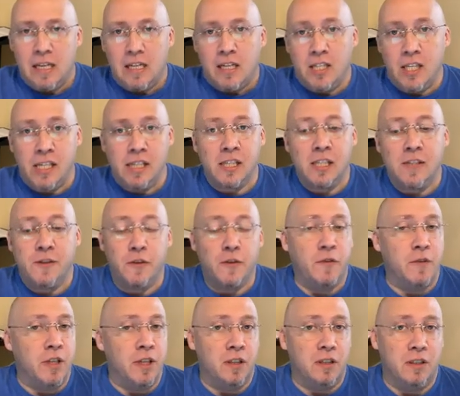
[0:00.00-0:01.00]
Jesus
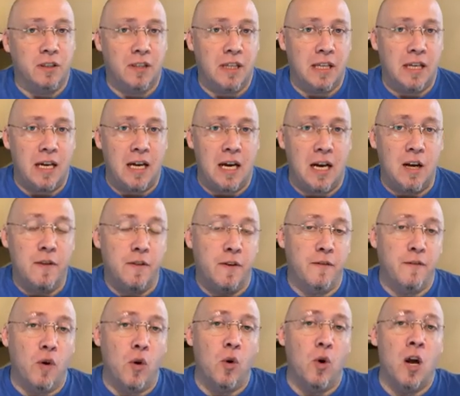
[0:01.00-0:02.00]
fulfilled over
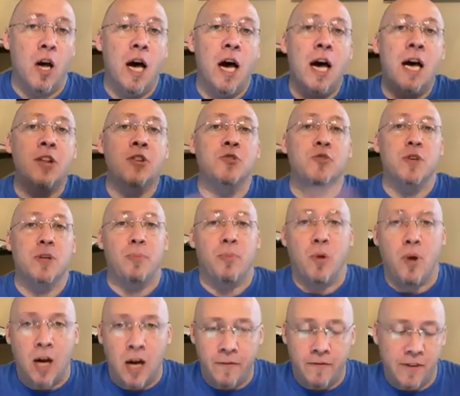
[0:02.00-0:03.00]
400
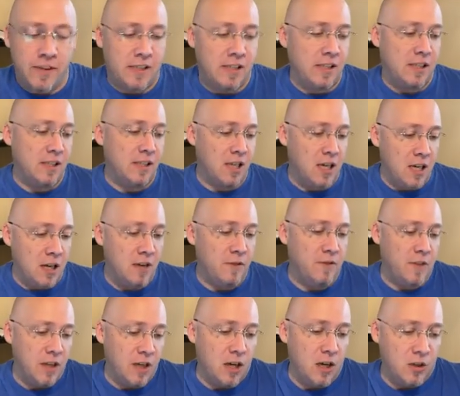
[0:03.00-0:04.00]
prophecies
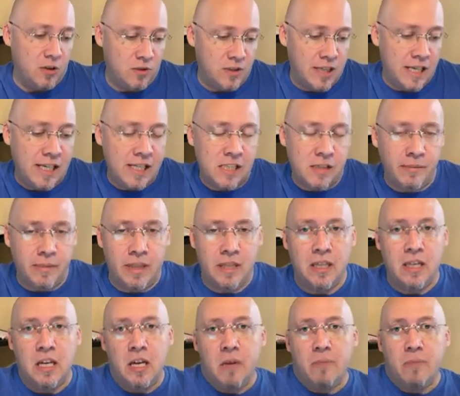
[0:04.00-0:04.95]
of the Old Testament,